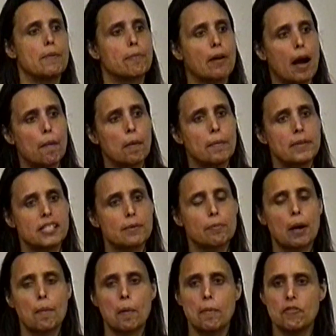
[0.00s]
of that problem is
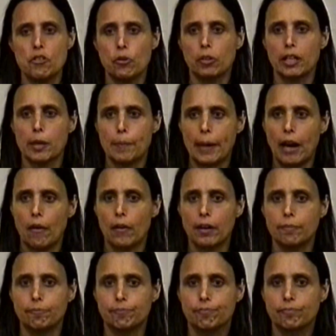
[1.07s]
the problem of nuclear
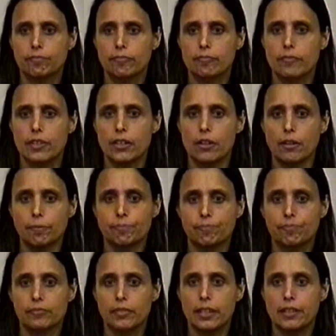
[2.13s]
power. You know?
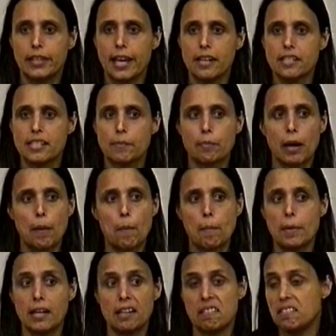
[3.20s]
That is the
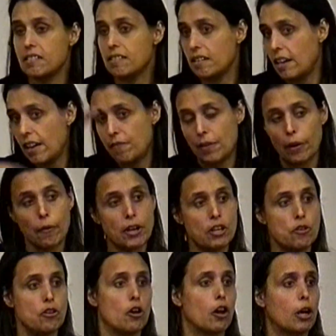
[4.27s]
problem, and it is a
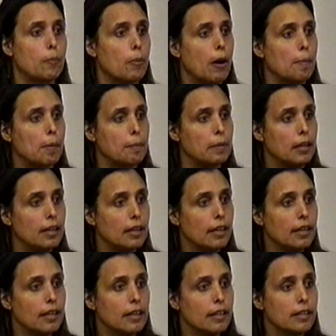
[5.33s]
very New York problem
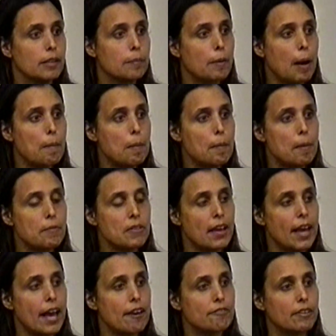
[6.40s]
the problem of
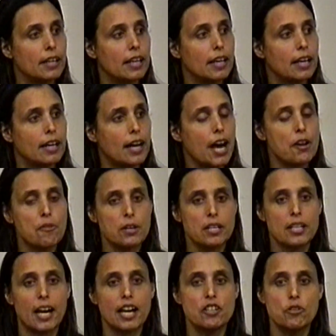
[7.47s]
you have uh,
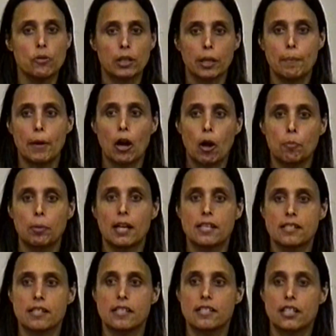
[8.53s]
109 nuclear power
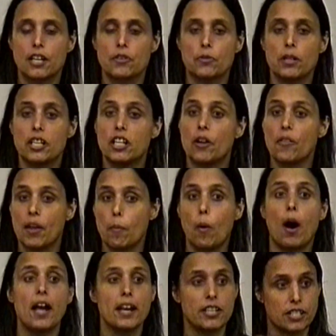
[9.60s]
plants in this country, you know, they
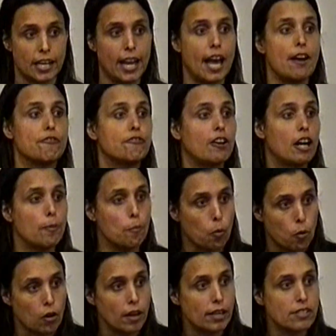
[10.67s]
wanted to have far
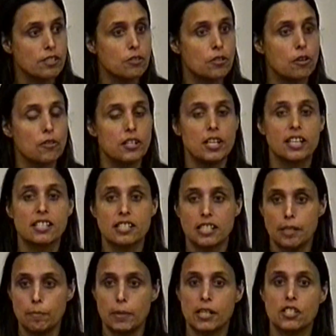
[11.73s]
more. As you know, the
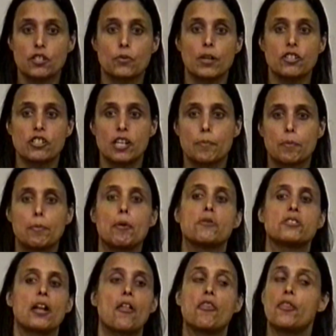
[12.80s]
Nixon administration had
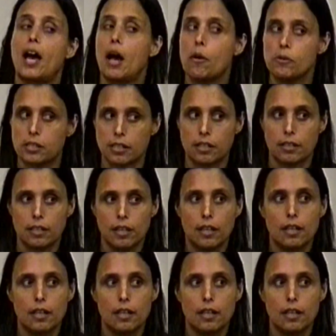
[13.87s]
proposed 1,000.